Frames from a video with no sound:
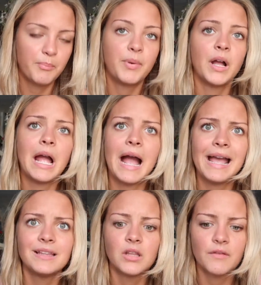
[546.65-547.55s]
But
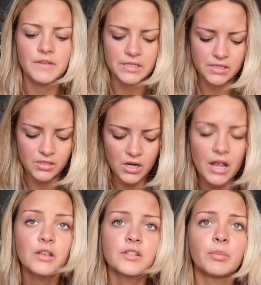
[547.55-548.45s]
I love these. These are
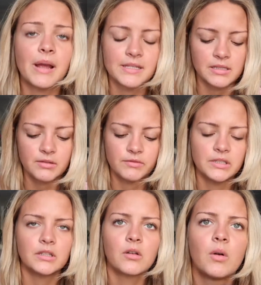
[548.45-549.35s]
surprisingly
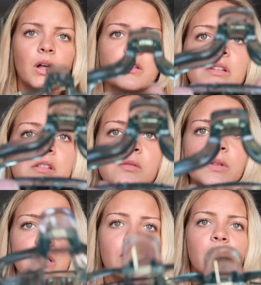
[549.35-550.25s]
really good quality. This is what
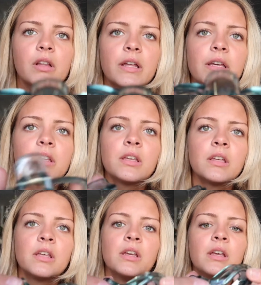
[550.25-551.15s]
they look like.
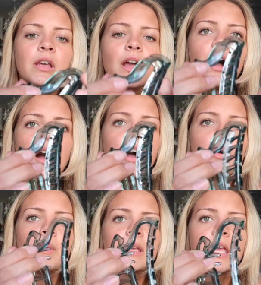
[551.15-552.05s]

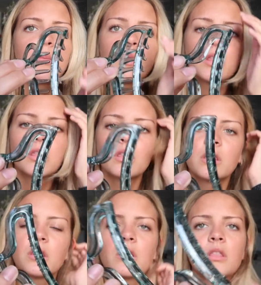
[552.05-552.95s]
It came with
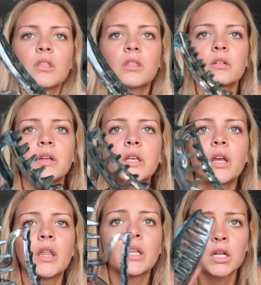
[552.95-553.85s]
3
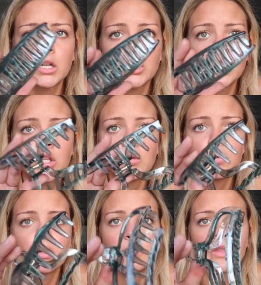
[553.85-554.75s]
other cute
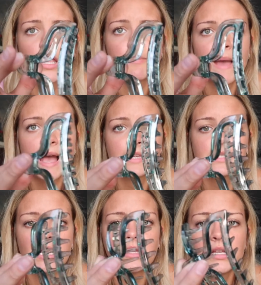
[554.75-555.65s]
like
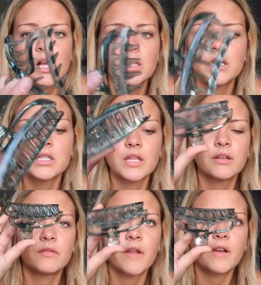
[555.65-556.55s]
pastel-y colors and
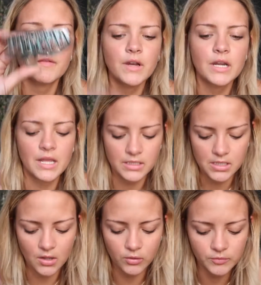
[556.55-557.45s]
they're very, very nice.
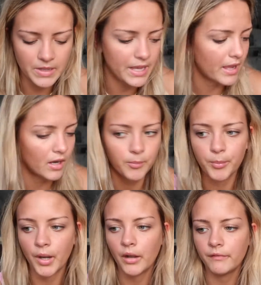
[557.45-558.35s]
They hold my hair
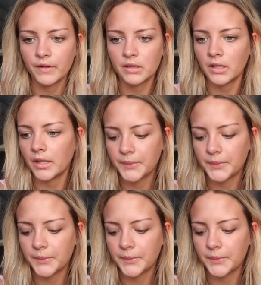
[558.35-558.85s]
perfectly.